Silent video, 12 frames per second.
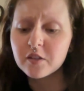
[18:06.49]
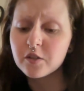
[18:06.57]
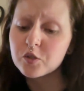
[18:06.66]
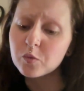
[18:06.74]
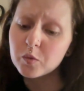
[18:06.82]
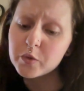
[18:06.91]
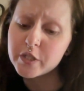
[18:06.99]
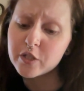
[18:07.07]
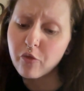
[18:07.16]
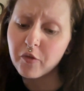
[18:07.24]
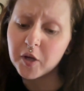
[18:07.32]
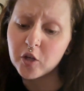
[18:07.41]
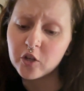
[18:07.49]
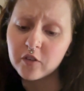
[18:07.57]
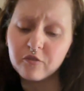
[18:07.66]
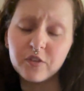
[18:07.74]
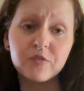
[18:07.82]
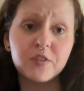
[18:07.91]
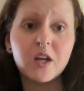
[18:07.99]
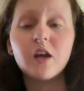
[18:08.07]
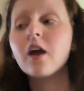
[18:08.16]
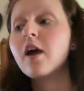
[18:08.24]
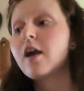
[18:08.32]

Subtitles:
This one was 350.